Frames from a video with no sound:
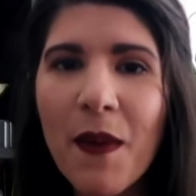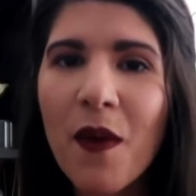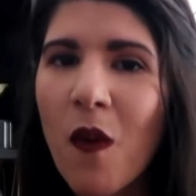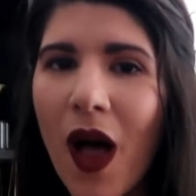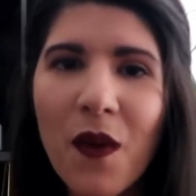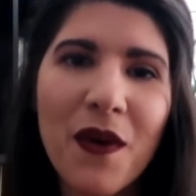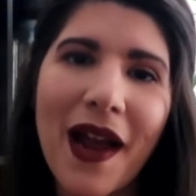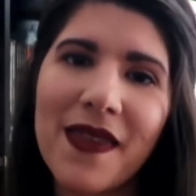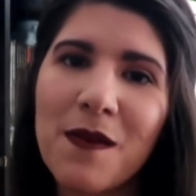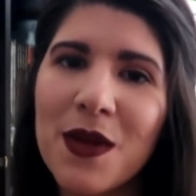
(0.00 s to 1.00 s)
of people while we were
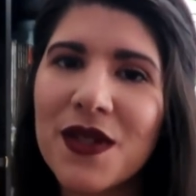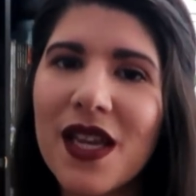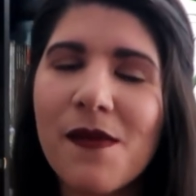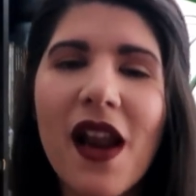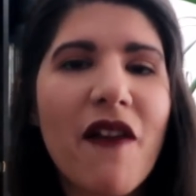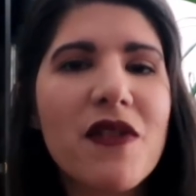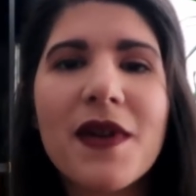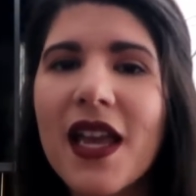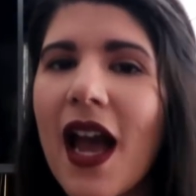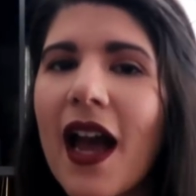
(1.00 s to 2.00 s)
at the museum, and
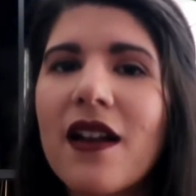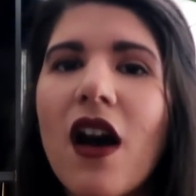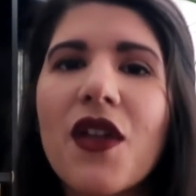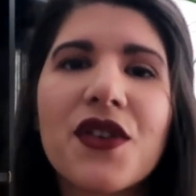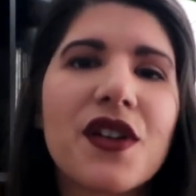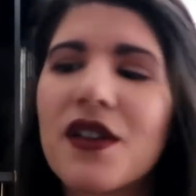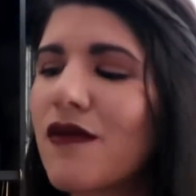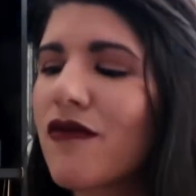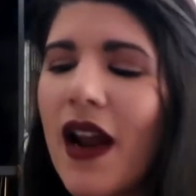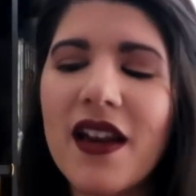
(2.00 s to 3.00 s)
everybody had
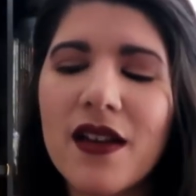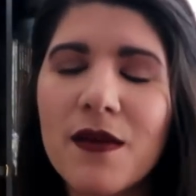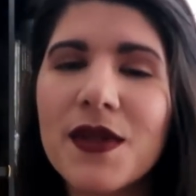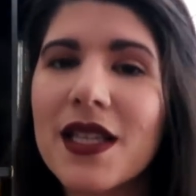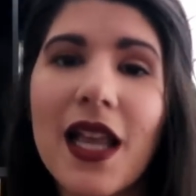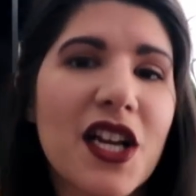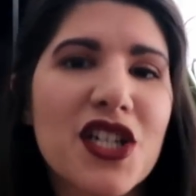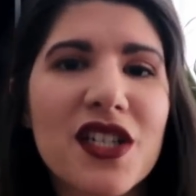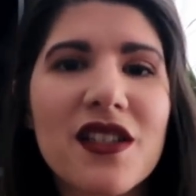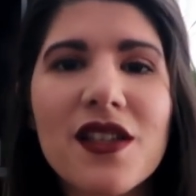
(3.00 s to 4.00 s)
other random
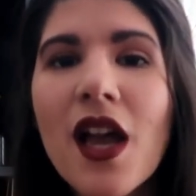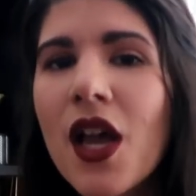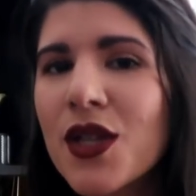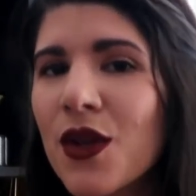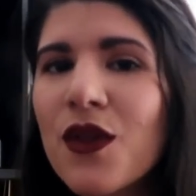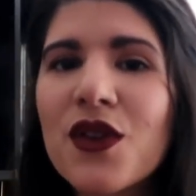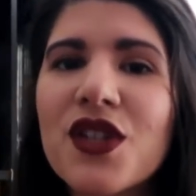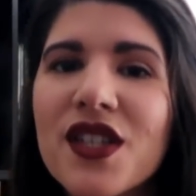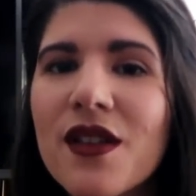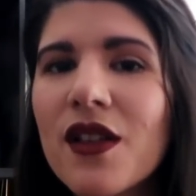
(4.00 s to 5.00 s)
selections. So they're
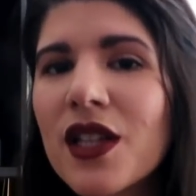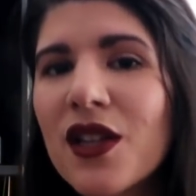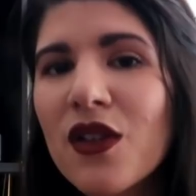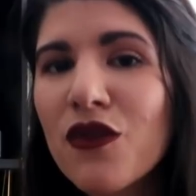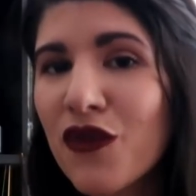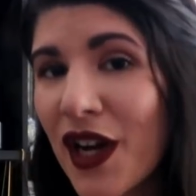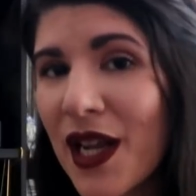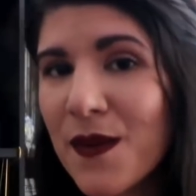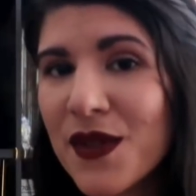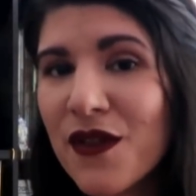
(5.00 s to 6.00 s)
just little
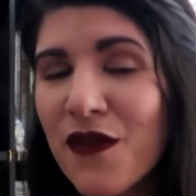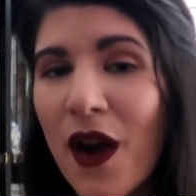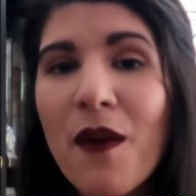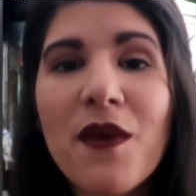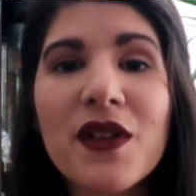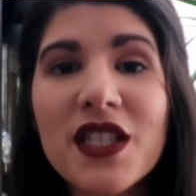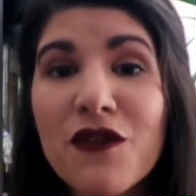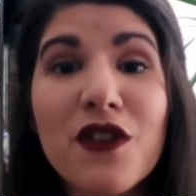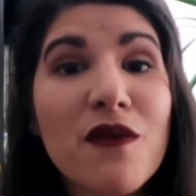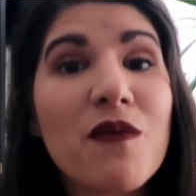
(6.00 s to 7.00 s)
frames from
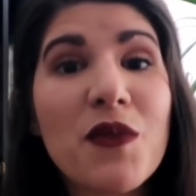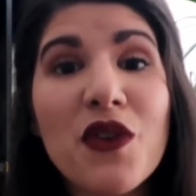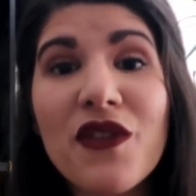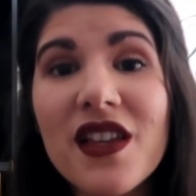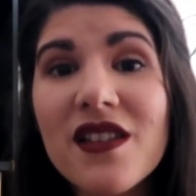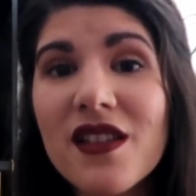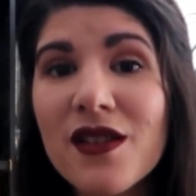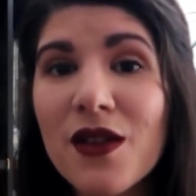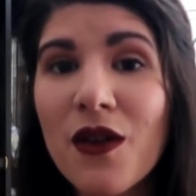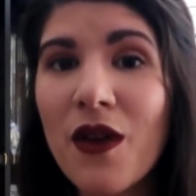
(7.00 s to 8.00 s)
different movies.
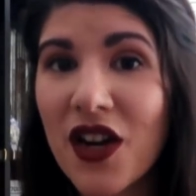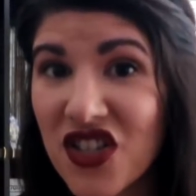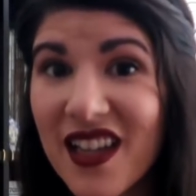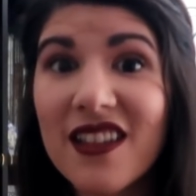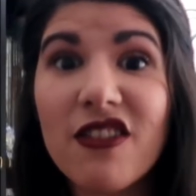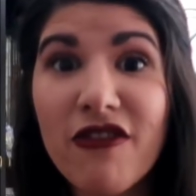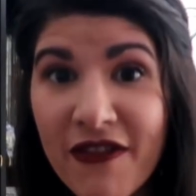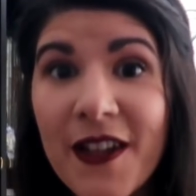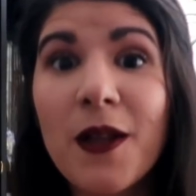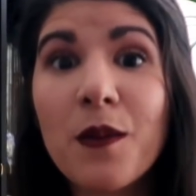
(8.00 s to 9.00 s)
So you actually get the
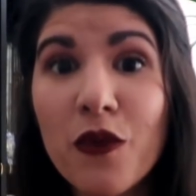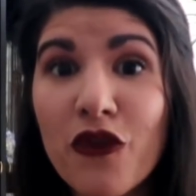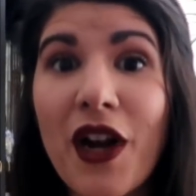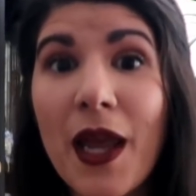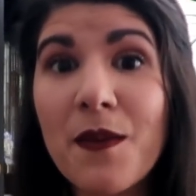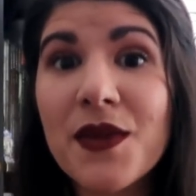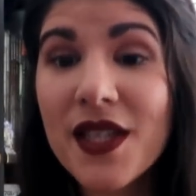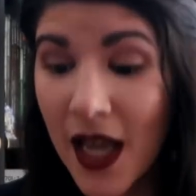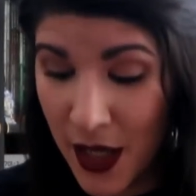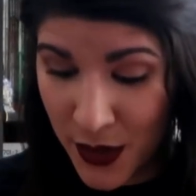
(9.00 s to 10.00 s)
film
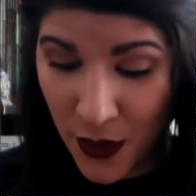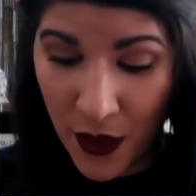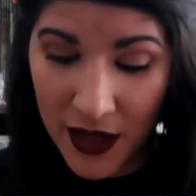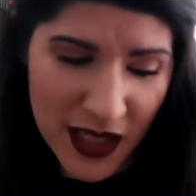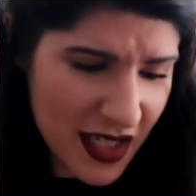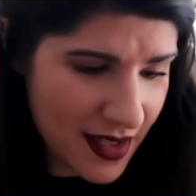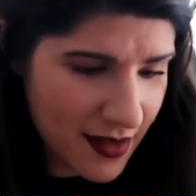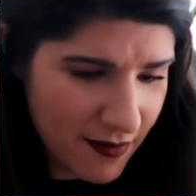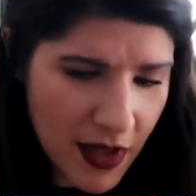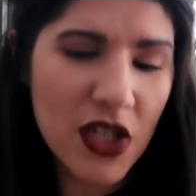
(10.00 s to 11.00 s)
frames. So at
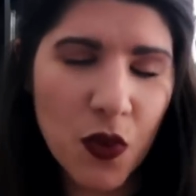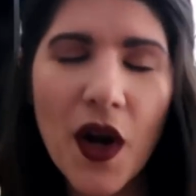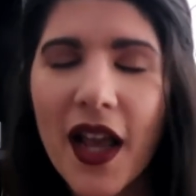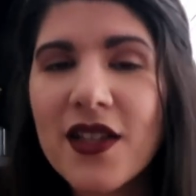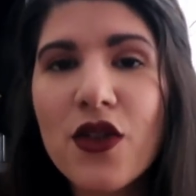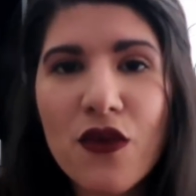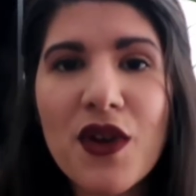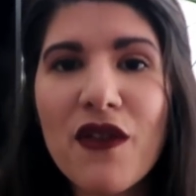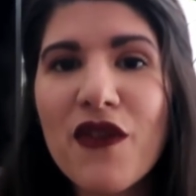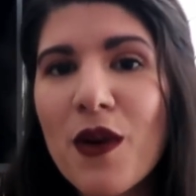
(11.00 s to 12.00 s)
least each one has
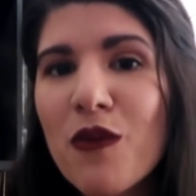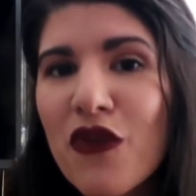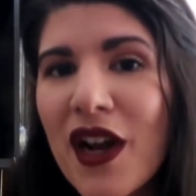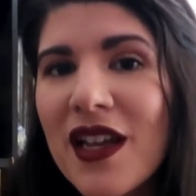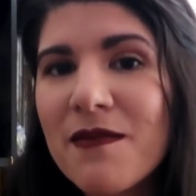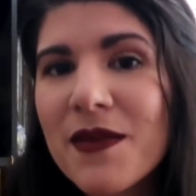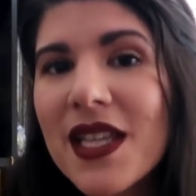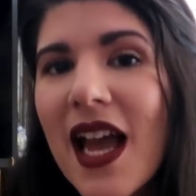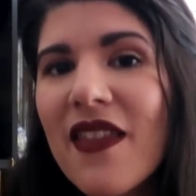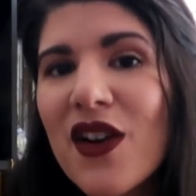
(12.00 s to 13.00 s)
3 film
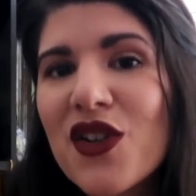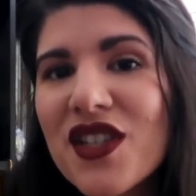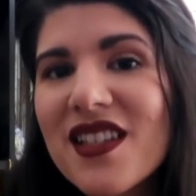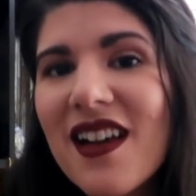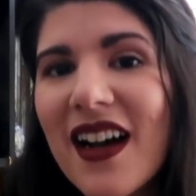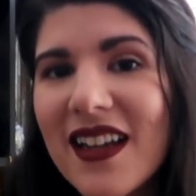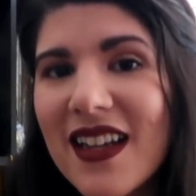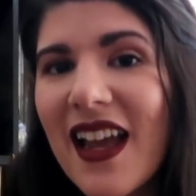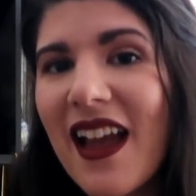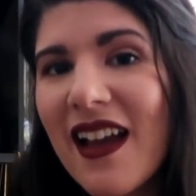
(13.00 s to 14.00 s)
frames that are just cut